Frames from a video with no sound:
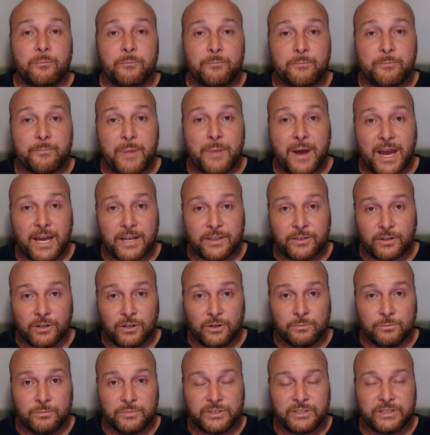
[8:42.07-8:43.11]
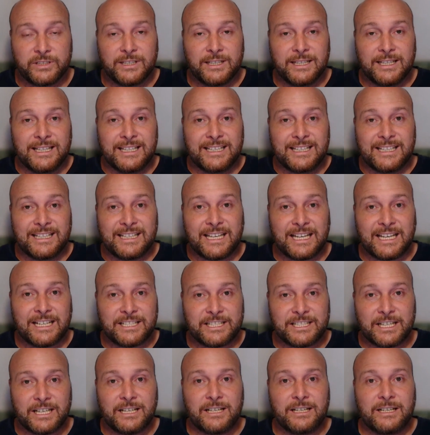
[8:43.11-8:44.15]
Bathrooms,
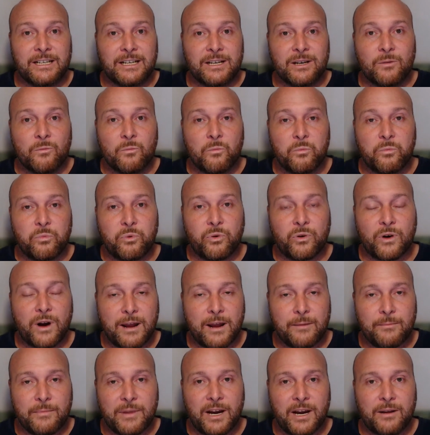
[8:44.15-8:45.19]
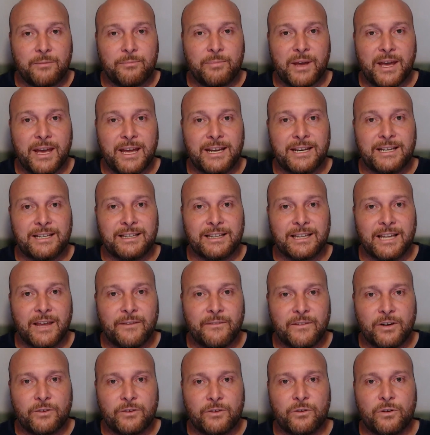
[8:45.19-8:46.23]
kitchen, primary bed,
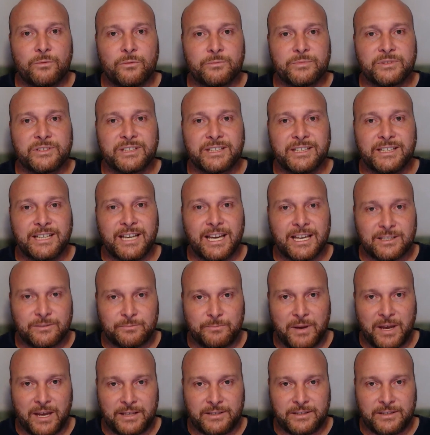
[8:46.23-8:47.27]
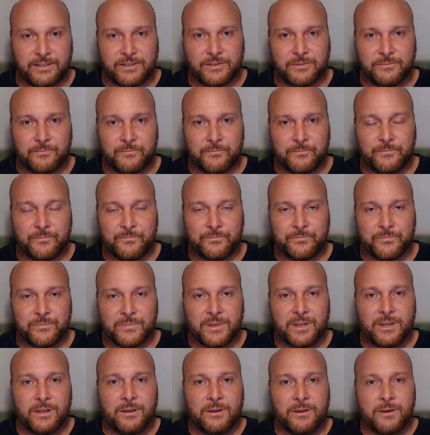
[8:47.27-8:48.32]
living rooms, guest beds.
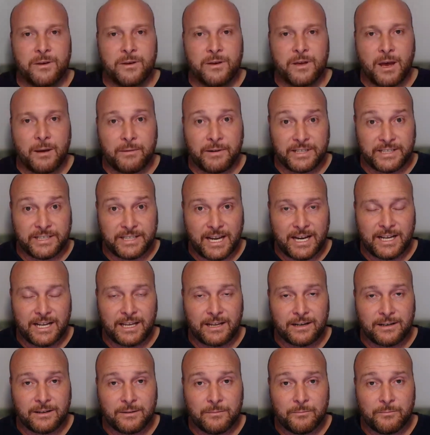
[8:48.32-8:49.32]
I'm going to say it again.